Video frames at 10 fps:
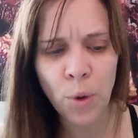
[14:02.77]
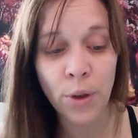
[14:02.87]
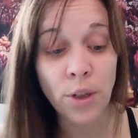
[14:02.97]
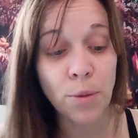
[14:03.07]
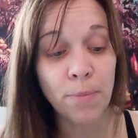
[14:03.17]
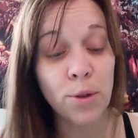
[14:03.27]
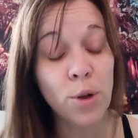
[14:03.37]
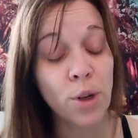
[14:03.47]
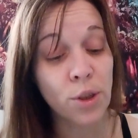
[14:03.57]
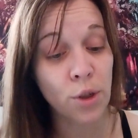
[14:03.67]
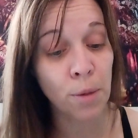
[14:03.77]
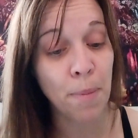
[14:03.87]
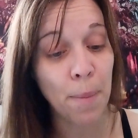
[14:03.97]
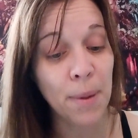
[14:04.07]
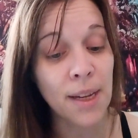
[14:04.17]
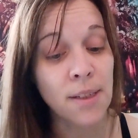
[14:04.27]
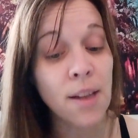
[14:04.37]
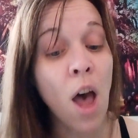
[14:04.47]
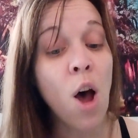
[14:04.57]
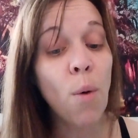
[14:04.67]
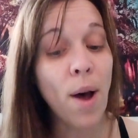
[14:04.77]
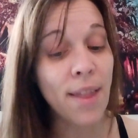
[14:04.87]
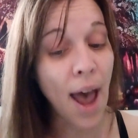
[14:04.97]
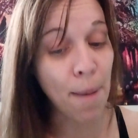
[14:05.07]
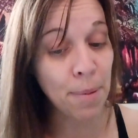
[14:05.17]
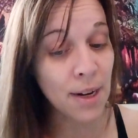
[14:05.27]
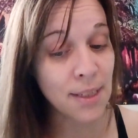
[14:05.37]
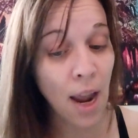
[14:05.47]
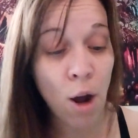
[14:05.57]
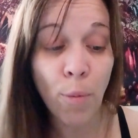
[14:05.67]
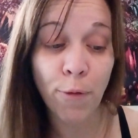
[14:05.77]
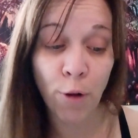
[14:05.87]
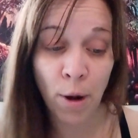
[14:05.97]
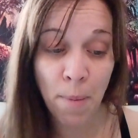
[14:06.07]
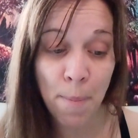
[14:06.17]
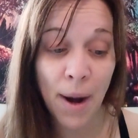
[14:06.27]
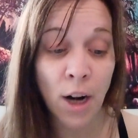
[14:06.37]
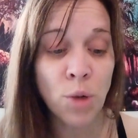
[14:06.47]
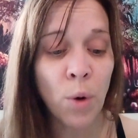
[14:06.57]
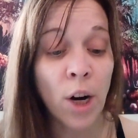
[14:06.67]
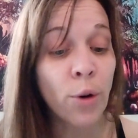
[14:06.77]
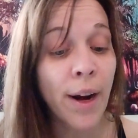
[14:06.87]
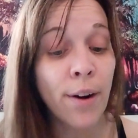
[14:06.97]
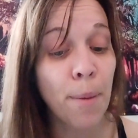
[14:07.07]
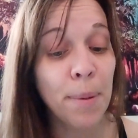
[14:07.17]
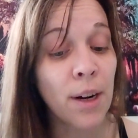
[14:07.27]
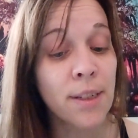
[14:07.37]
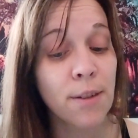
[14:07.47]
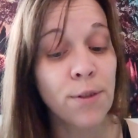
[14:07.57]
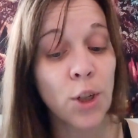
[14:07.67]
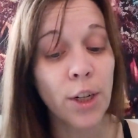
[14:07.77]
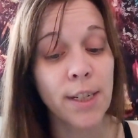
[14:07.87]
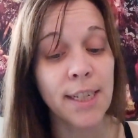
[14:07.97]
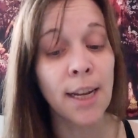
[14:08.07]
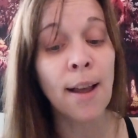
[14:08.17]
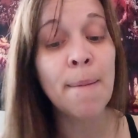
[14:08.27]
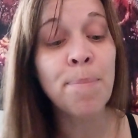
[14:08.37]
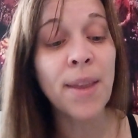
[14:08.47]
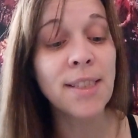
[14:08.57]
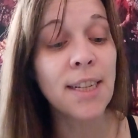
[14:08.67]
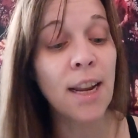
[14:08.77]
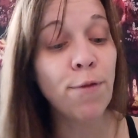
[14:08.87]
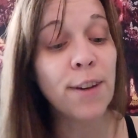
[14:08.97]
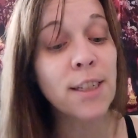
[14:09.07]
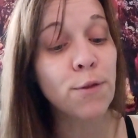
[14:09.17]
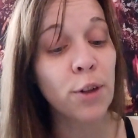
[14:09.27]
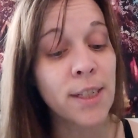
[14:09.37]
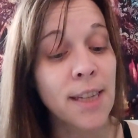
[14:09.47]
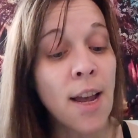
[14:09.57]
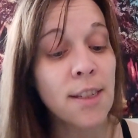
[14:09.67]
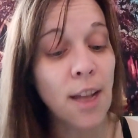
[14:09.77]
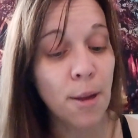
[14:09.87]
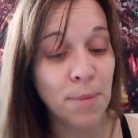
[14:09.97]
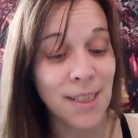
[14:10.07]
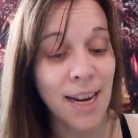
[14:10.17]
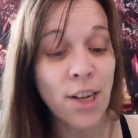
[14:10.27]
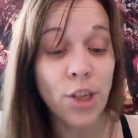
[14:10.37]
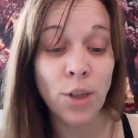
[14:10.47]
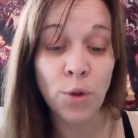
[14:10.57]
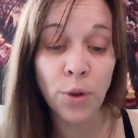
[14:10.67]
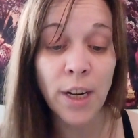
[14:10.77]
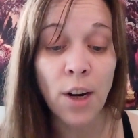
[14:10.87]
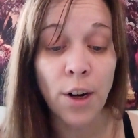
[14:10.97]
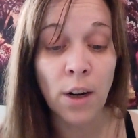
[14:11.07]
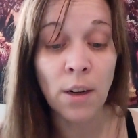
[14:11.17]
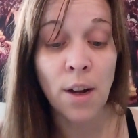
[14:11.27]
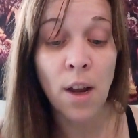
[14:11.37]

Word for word: worthy to, to, disturb my peace, while the happiness I hoped for in my marriage wore a greater appearance of certainty, as the day fixed for its solemnization drew nearer